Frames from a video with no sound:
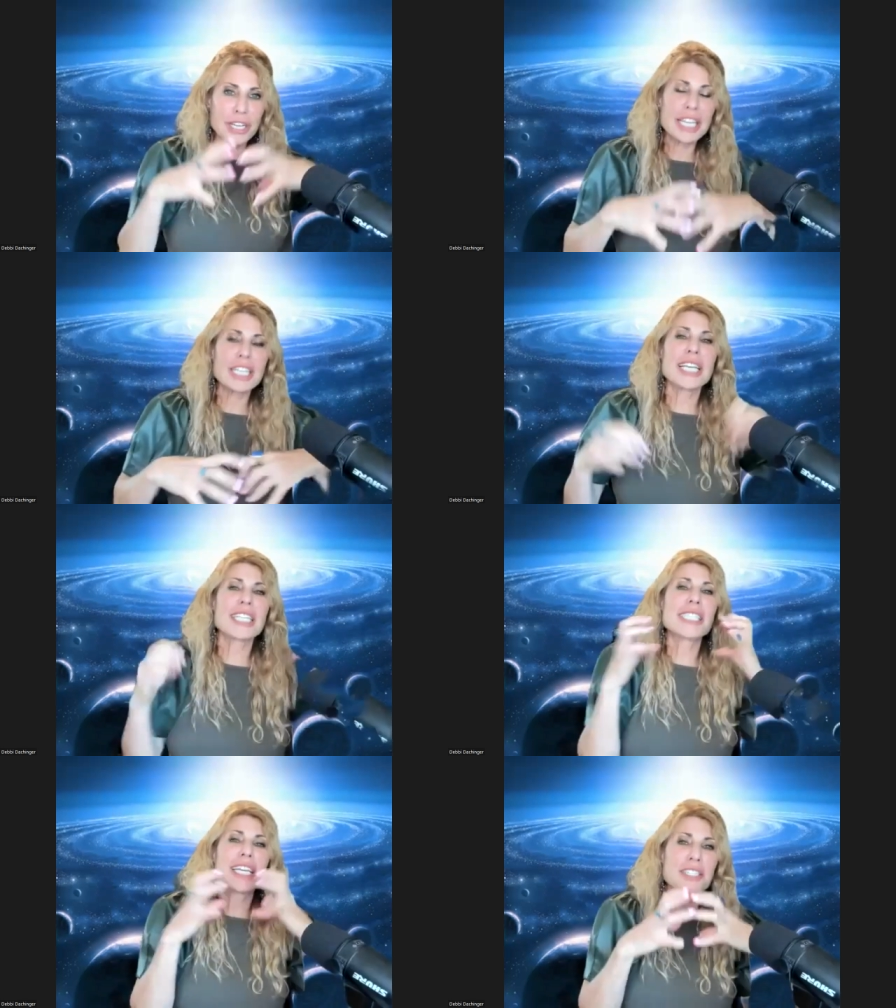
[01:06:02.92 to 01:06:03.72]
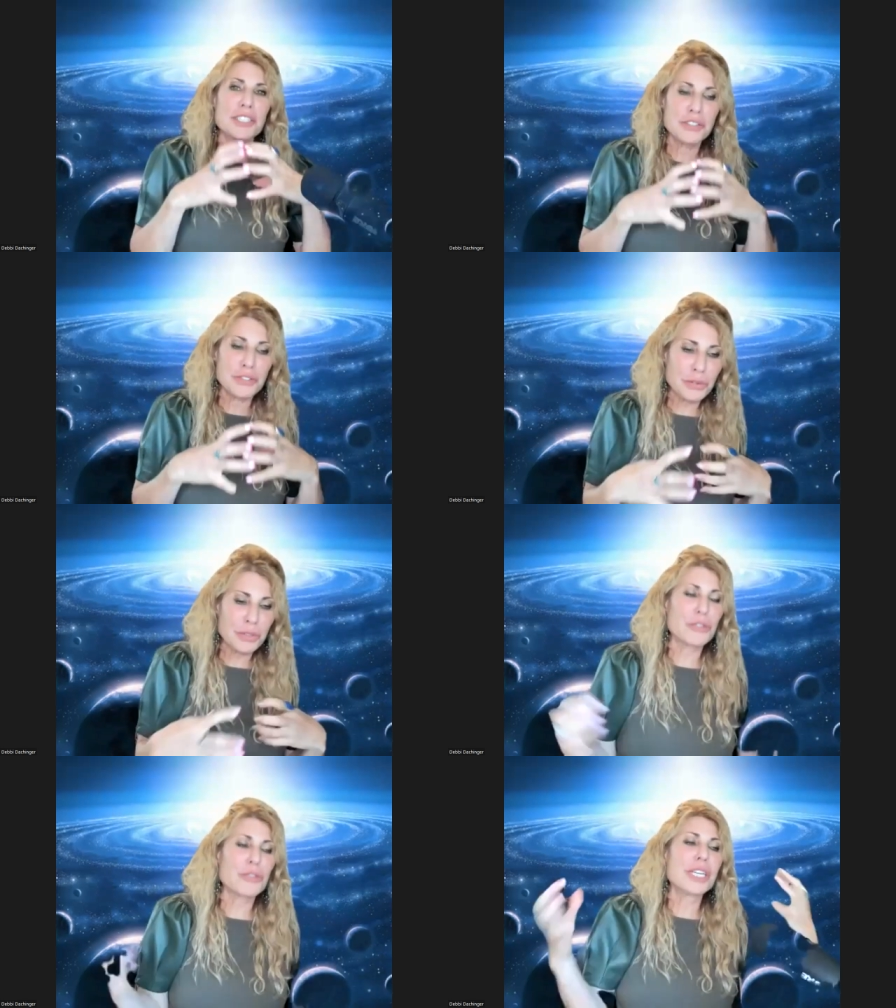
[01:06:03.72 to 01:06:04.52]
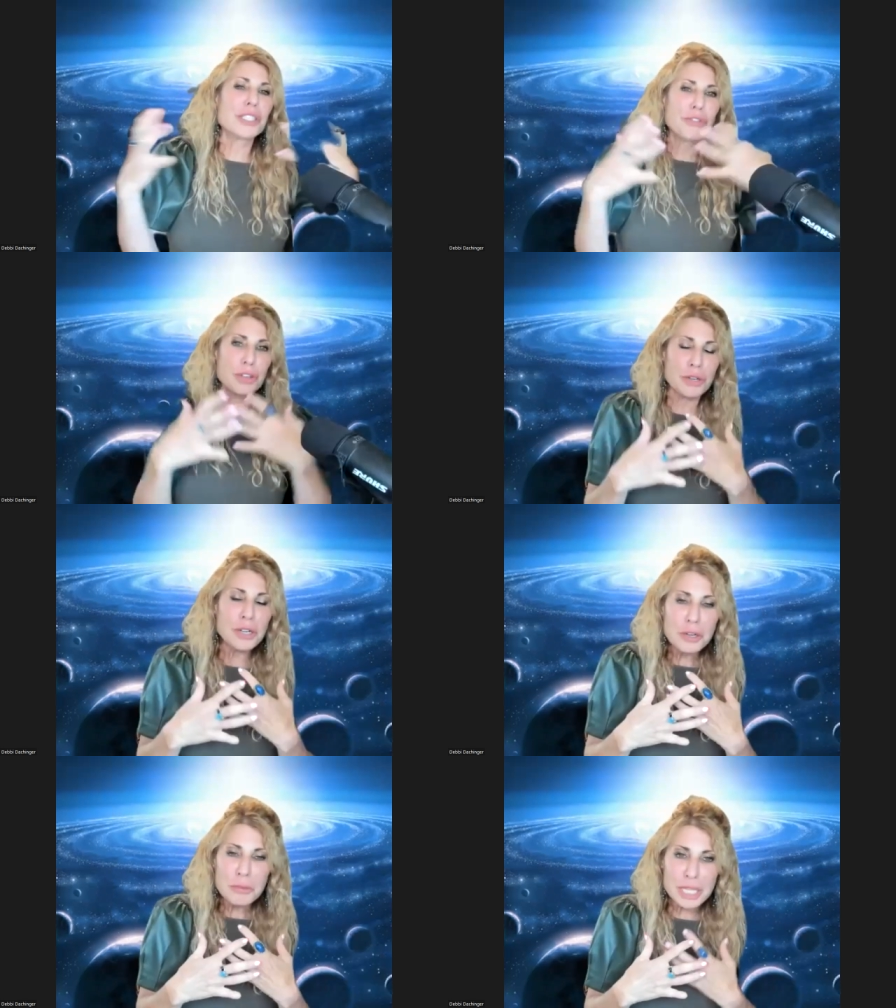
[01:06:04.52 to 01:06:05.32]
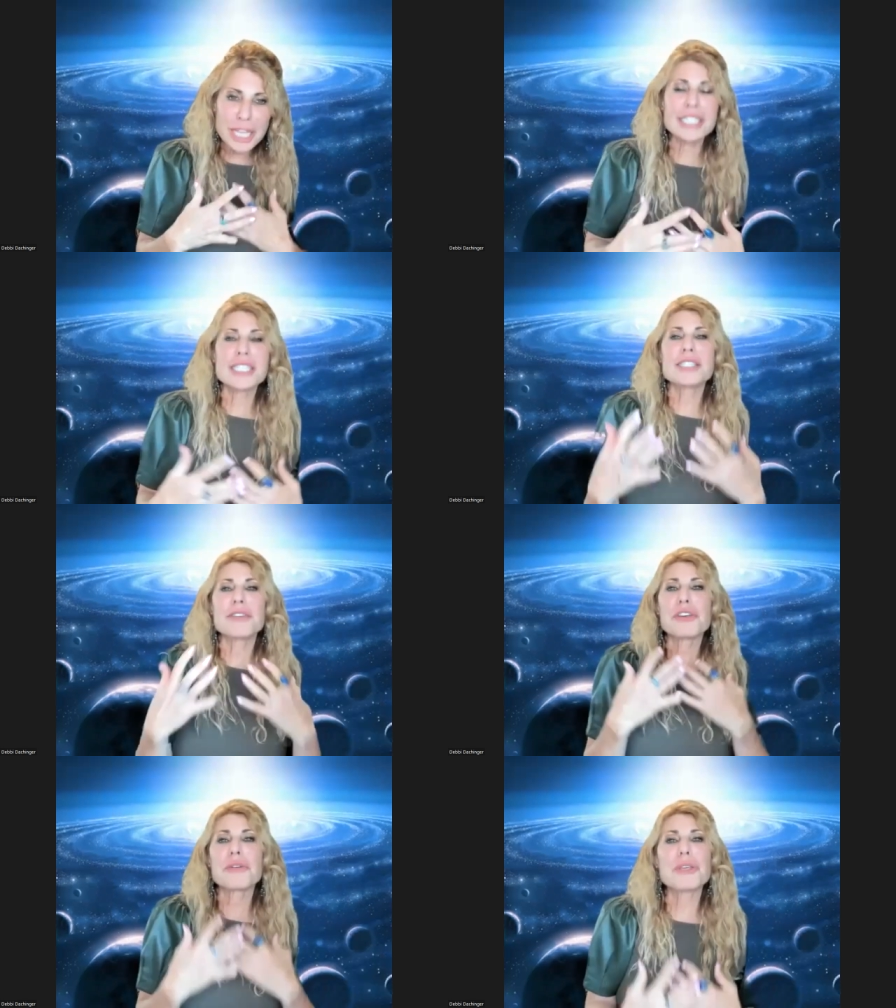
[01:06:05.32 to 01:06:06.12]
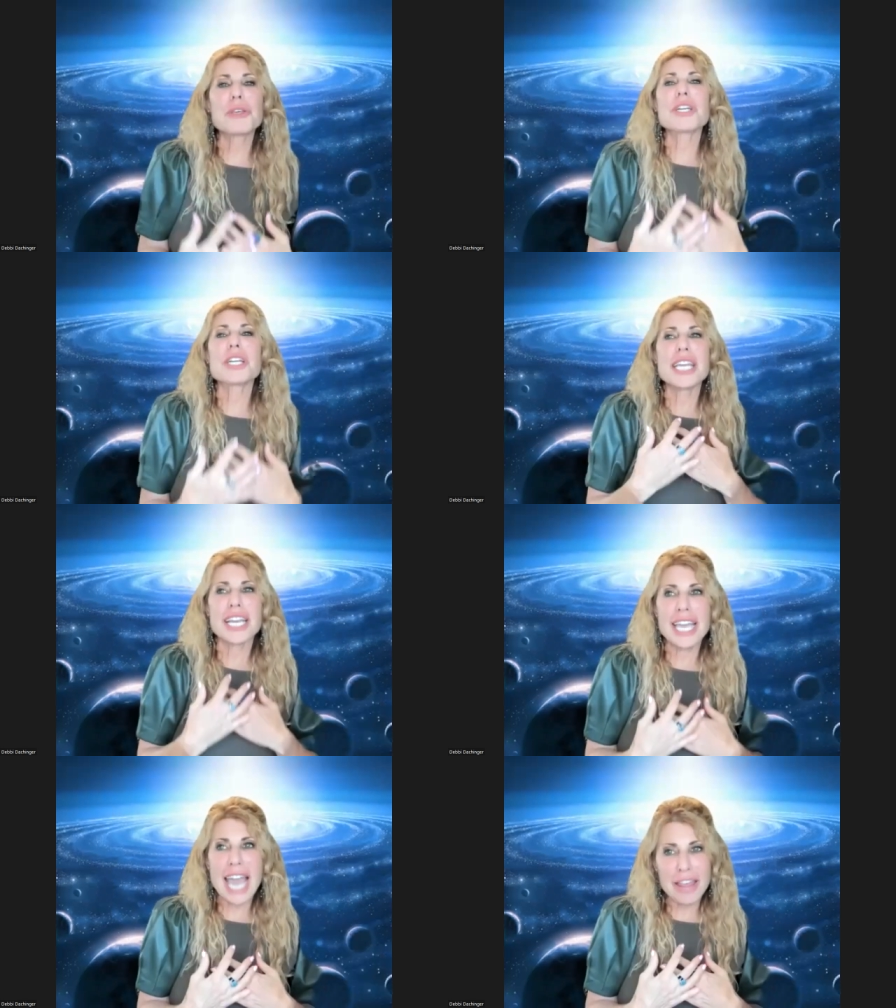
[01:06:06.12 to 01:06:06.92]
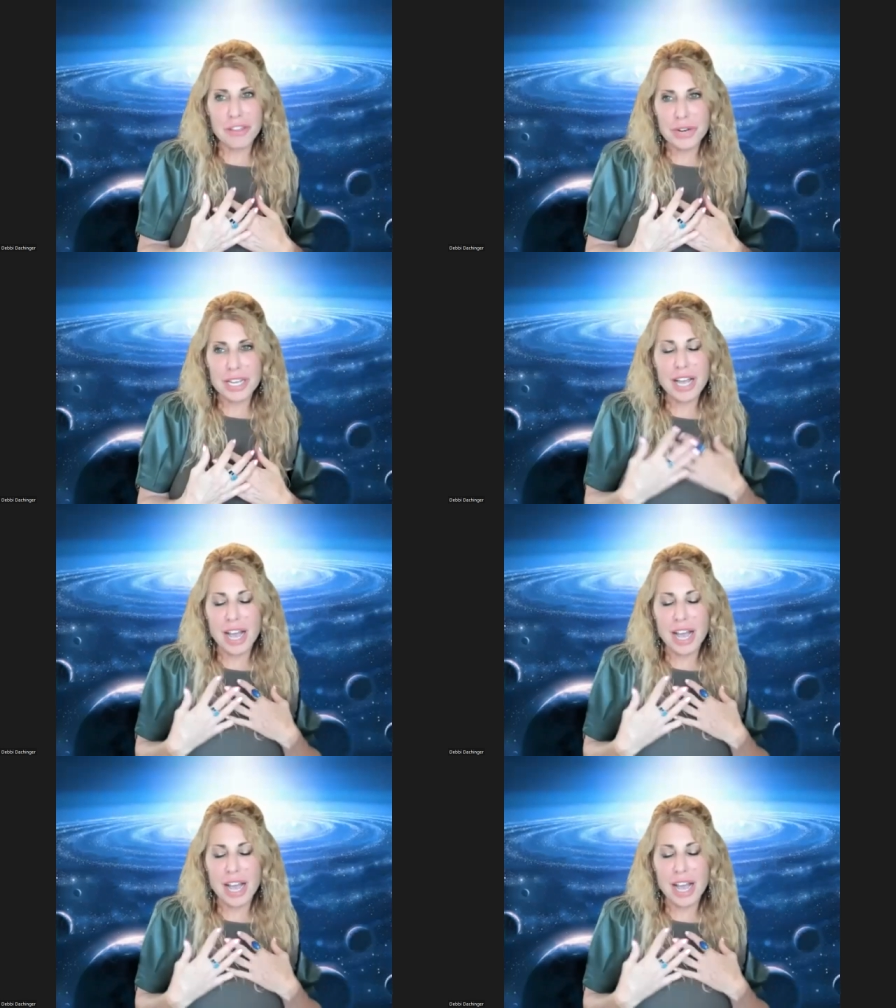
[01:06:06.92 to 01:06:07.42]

for healing centers, for retreats, for places of community and gathering.